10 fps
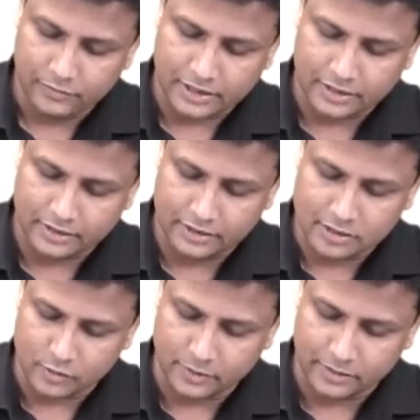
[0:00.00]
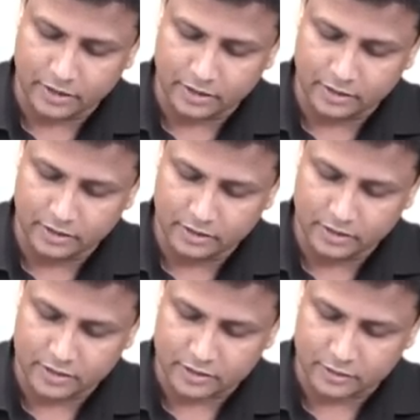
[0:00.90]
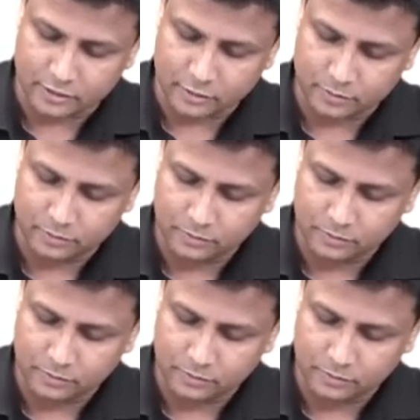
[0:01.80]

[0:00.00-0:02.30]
and this will be in the distal row.